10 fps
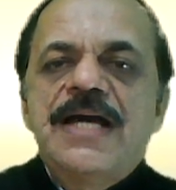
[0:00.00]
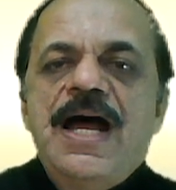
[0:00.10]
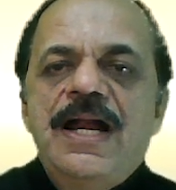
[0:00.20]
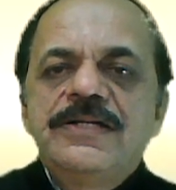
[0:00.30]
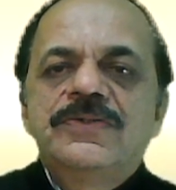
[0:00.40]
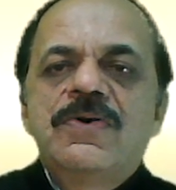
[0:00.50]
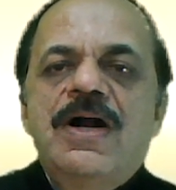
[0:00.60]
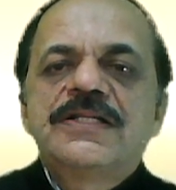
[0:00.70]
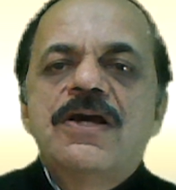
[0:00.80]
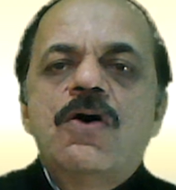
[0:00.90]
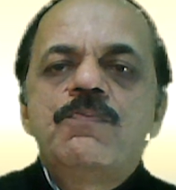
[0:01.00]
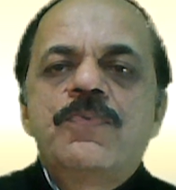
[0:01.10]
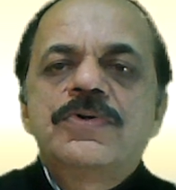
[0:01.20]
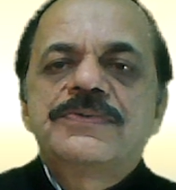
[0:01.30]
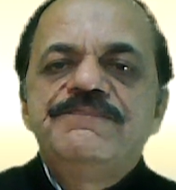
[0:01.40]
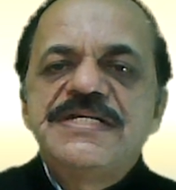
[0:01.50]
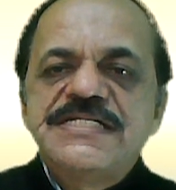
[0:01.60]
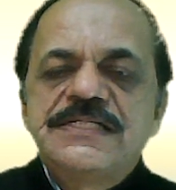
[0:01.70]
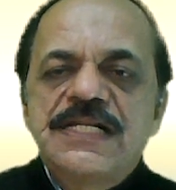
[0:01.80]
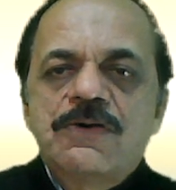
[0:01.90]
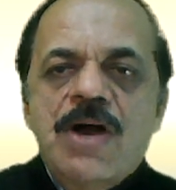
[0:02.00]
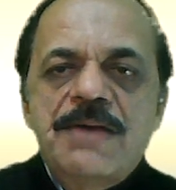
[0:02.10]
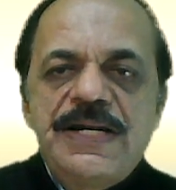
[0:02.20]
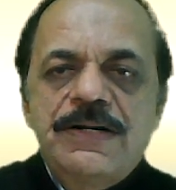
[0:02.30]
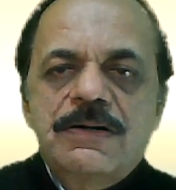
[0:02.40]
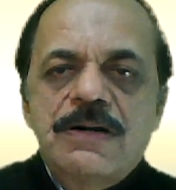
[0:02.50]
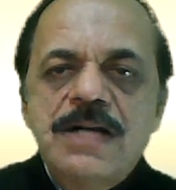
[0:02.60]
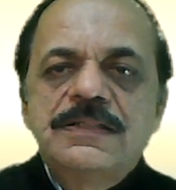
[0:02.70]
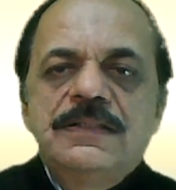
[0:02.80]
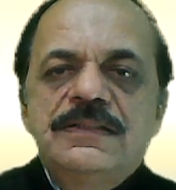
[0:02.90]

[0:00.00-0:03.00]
and you got the output meeting the requirement or not.